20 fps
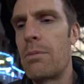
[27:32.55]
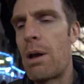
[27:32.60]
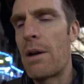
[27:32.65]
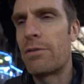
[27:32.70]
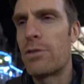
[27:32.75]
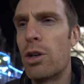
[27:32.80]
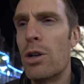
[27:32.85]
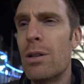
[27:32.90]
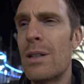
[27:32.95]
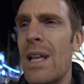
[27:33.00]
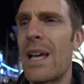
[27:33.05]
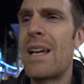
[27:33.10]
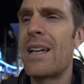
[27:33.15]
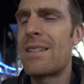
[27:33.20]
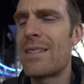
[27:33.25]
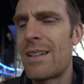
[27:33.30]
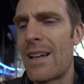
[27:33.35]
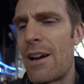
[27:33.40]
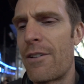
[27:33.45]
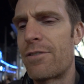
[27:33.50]
We have 2
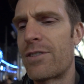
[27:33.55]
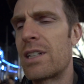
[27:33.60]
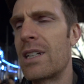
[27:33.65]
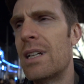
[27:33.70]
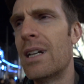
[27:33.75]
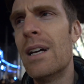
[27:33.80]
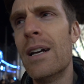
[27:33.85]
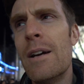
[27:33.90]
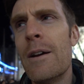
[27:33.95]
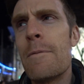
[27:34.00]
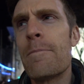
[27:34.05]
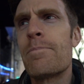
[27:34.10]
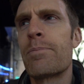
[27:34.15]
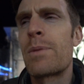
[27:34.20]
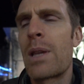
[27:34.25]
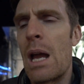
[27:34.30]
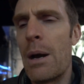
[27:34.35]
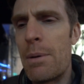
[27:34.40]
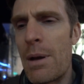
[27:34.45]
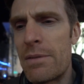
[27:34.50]
days left,
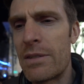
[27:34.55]
and we